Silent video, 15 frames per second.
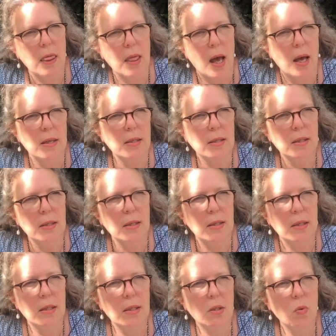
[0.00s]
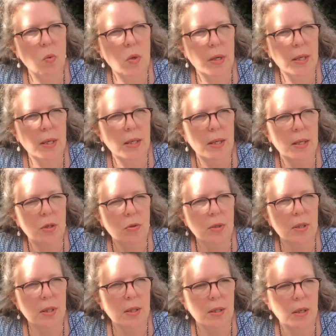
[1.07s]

that this is quite an interesting